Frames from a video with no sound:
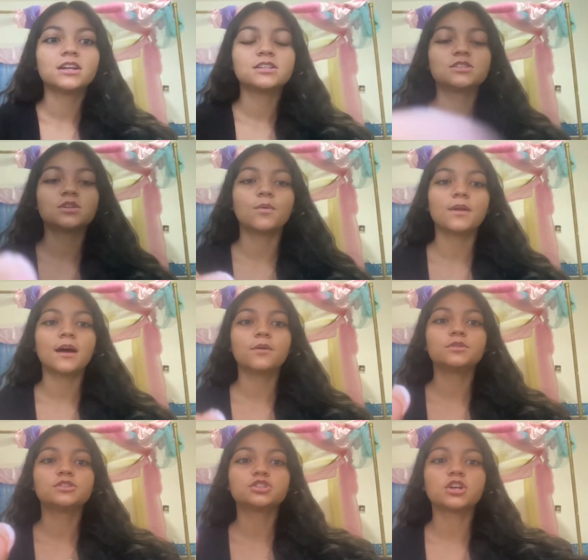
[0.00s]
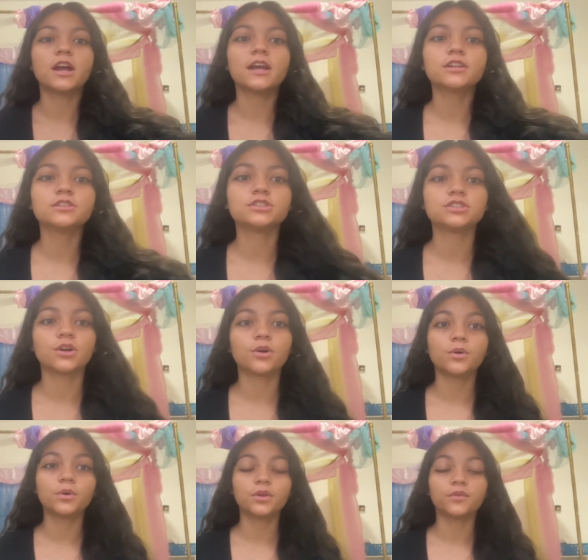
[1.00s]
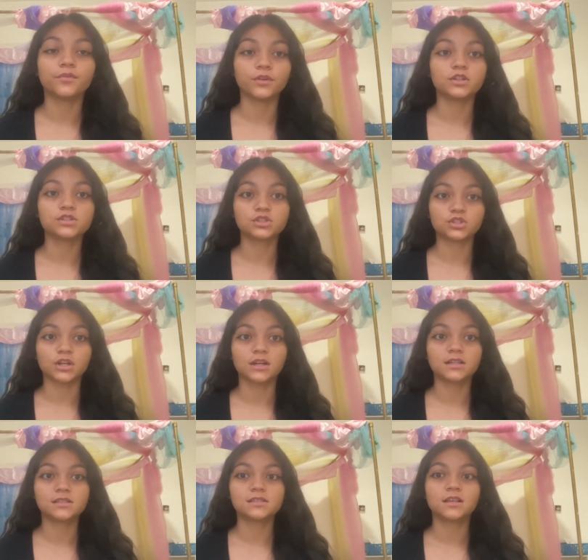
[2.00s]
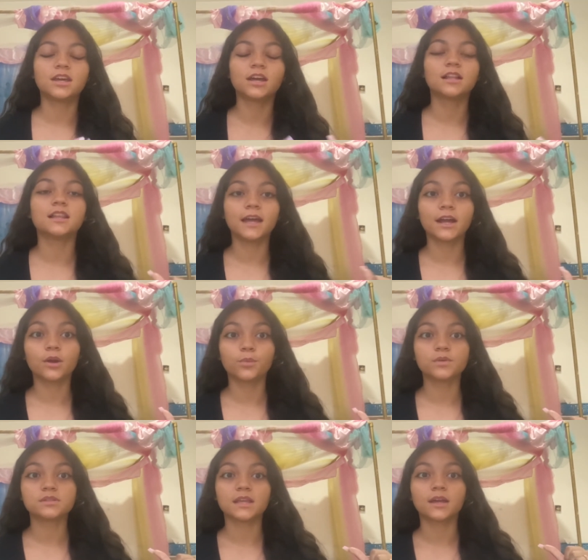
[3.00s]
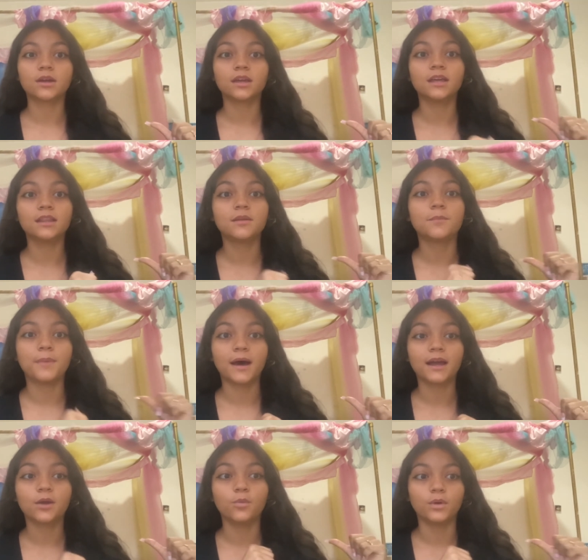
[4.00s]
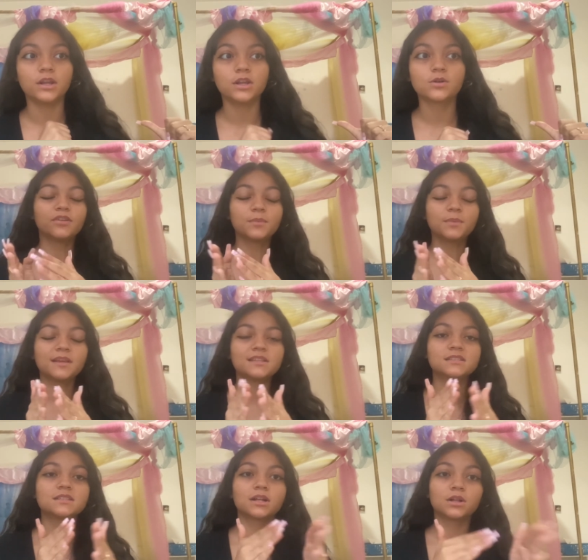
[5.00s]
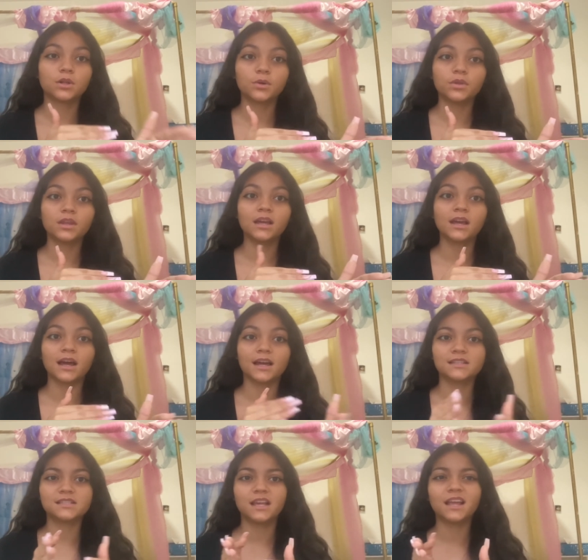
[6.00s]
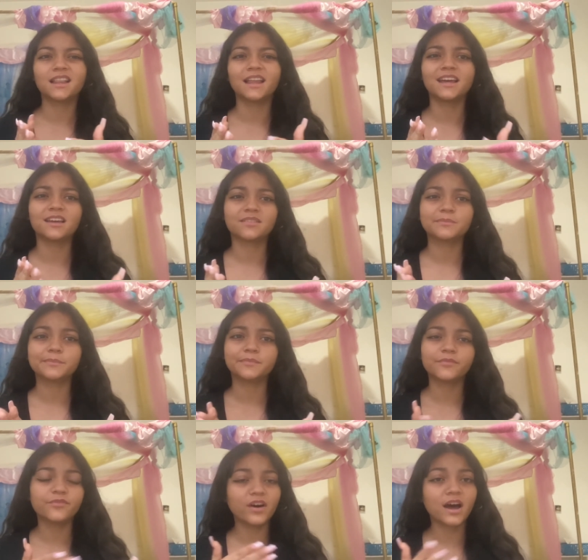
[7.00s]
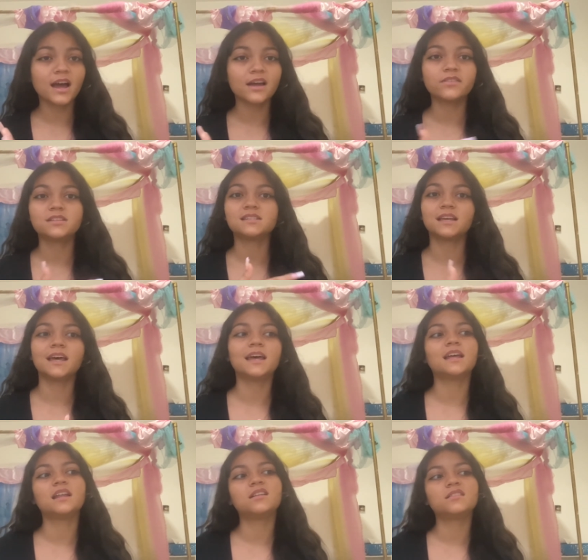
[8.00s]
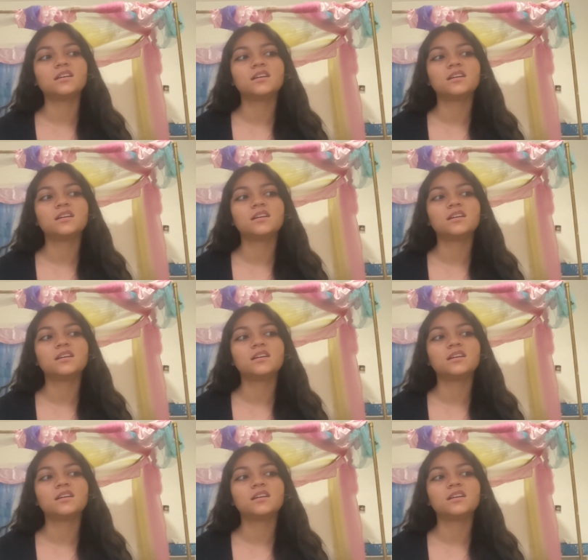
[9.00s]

So when I was trying to show the first dress, the glare was like in the back window. Every piece of clothing, I take like 5 to 10